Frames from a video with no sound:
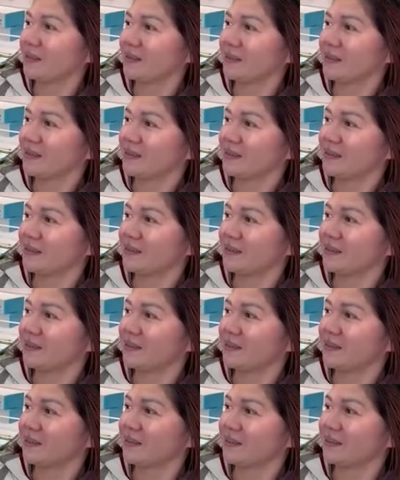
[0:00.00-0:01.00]

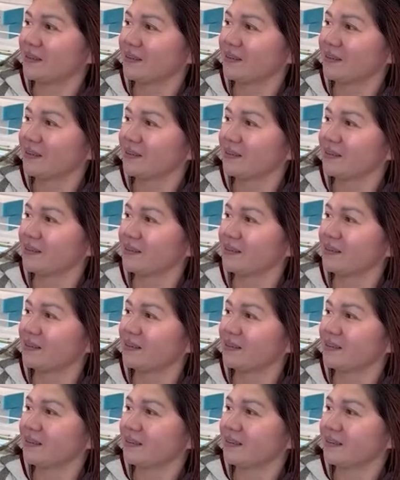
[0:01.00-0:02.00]

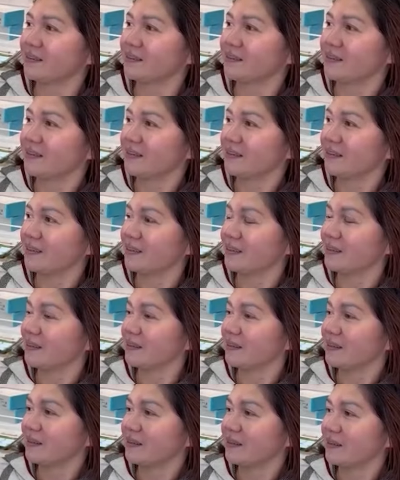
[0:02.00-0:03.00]

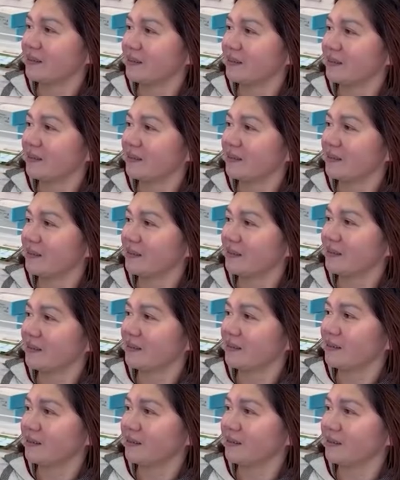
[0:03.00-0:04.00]

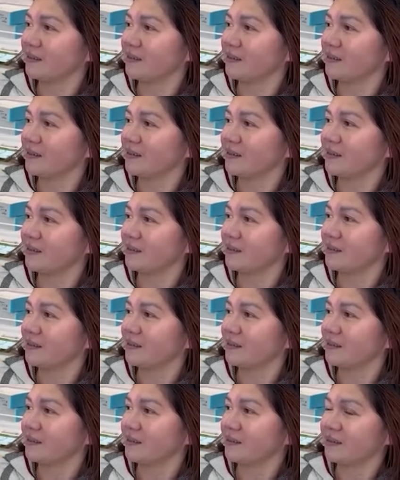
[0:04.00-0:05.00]

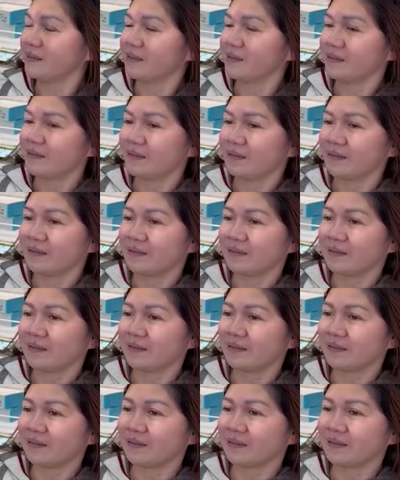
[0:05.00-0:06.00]

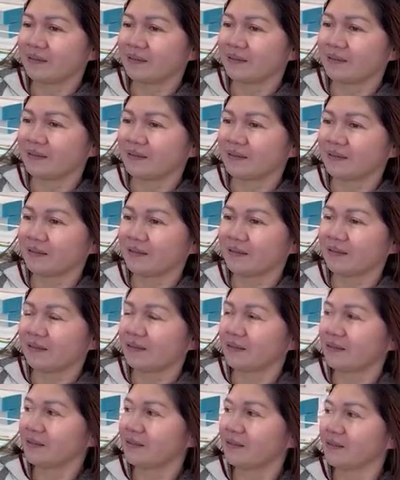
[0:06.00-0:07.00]

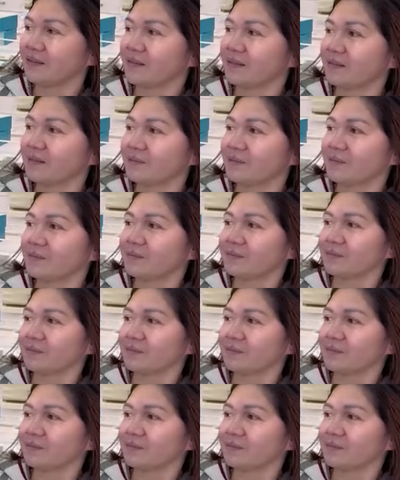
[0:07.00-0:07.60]
(not speaking)